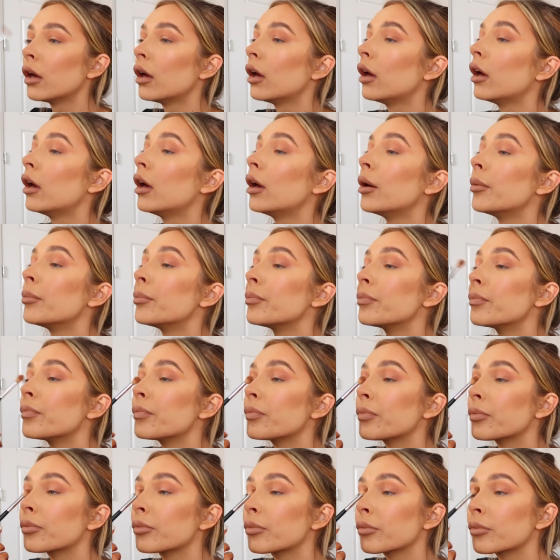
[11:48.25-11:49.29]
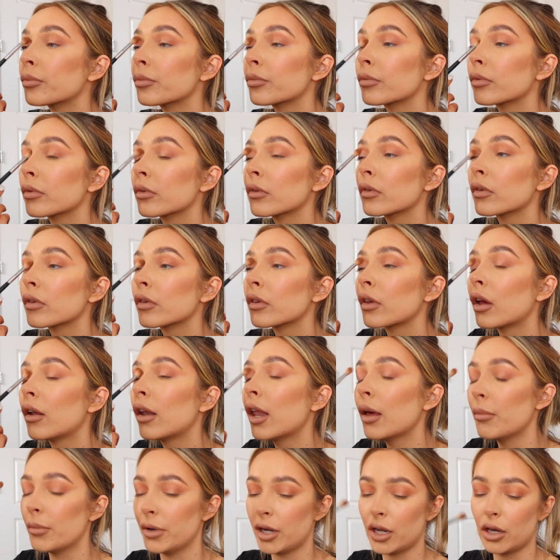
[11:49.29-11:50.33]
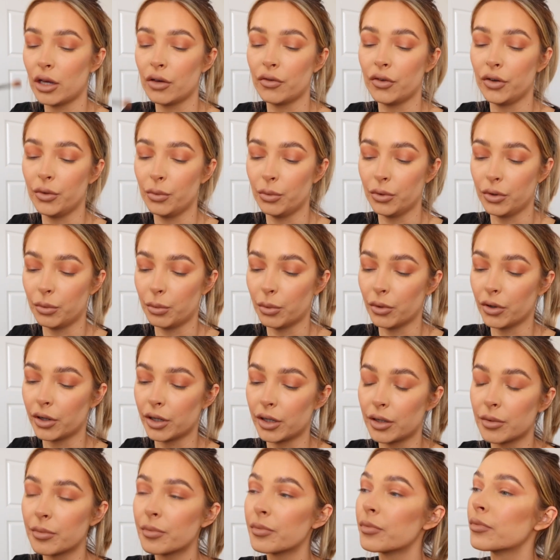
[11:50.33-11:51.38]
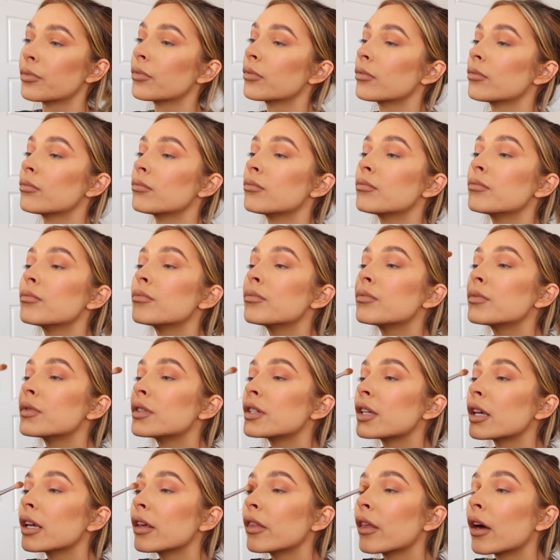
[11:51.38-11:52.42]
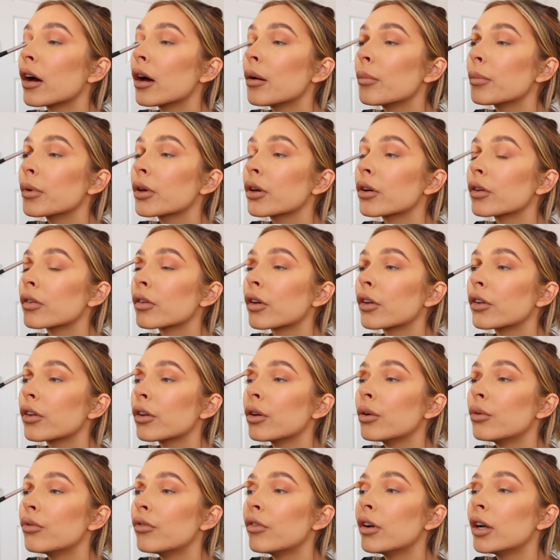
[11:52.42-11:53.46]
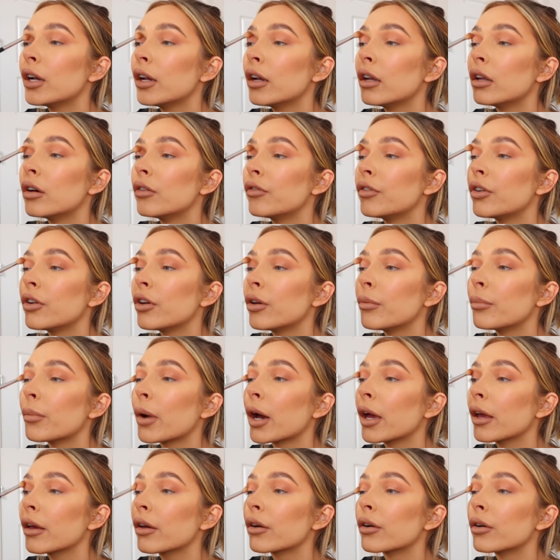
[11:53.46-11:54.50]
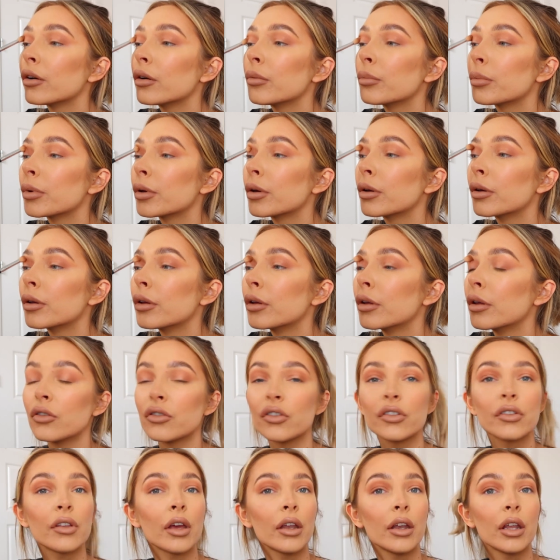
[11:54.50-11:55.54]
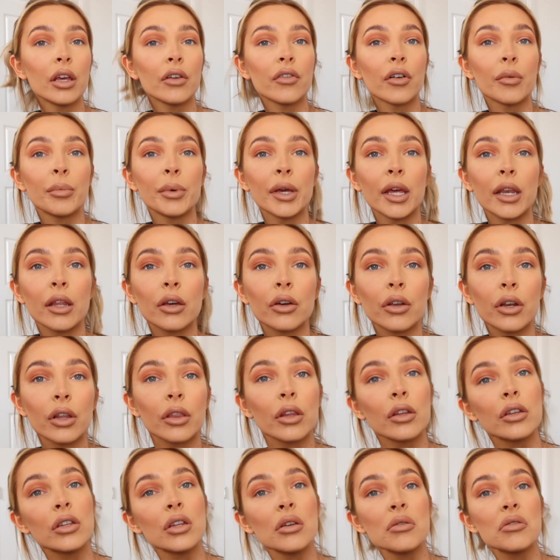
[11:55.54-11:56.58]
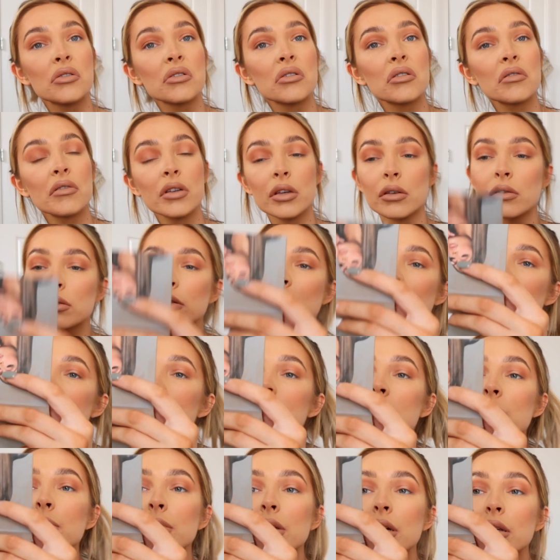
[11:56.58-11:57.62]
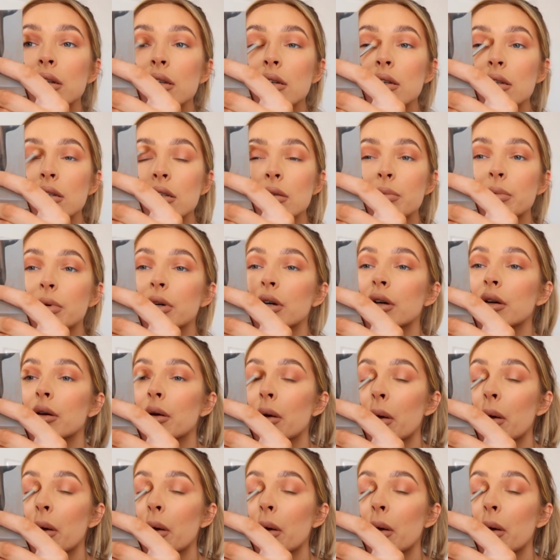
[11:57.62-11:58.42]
so let me know if you would want to see that, because I do really love doing makeup. Just don't know if I'll be any good at the tutorial side, to be honest, but...